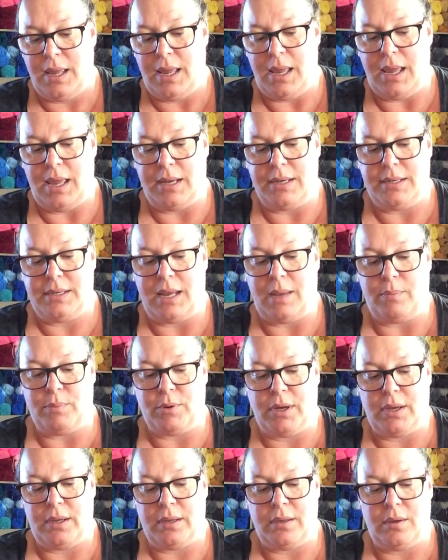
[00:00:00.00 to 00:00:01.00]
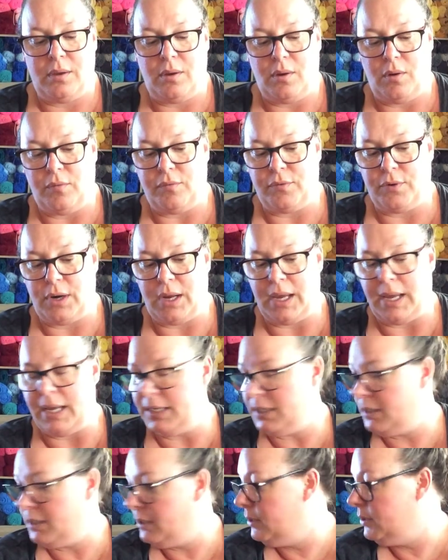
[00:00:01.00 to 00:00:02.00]
and Deborah over
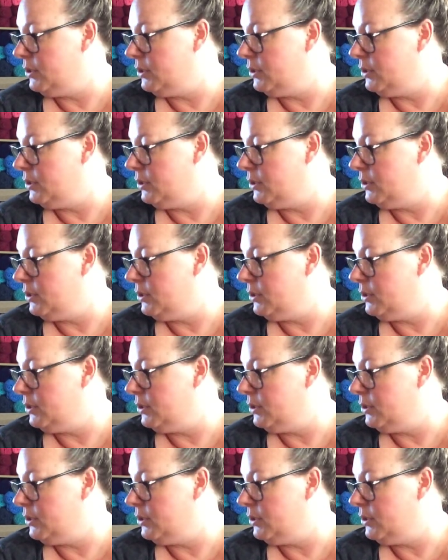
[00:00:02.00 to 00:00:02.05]
at